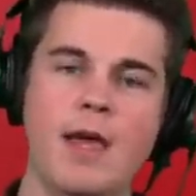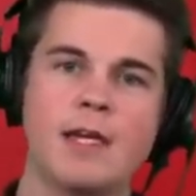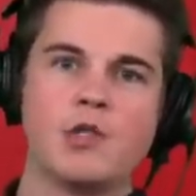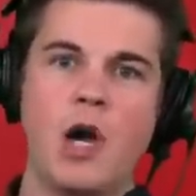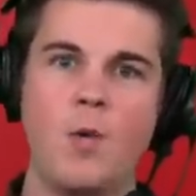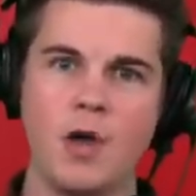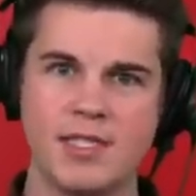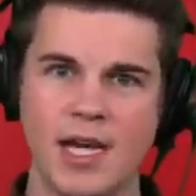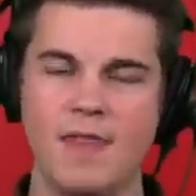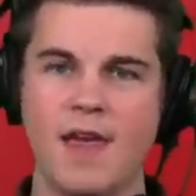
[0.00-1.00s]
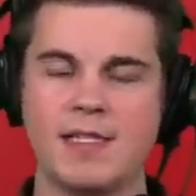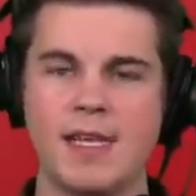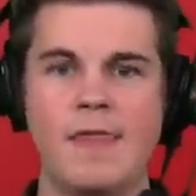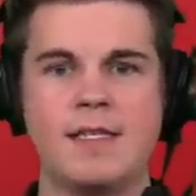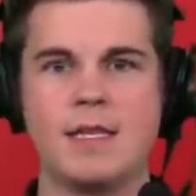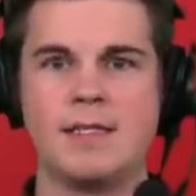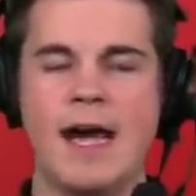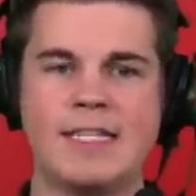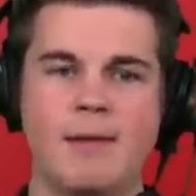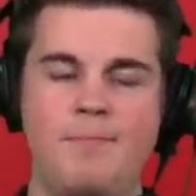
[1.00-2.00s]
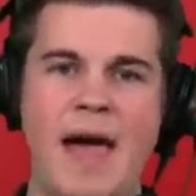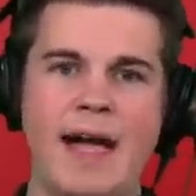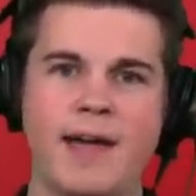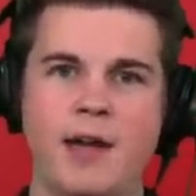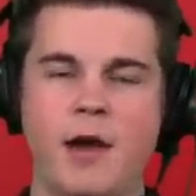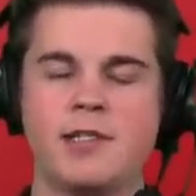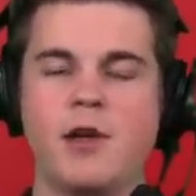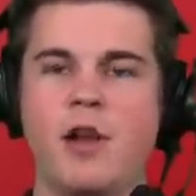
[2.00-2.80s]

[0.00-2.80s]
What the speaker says: So I will say this, and this is not to back Kadarius Toney or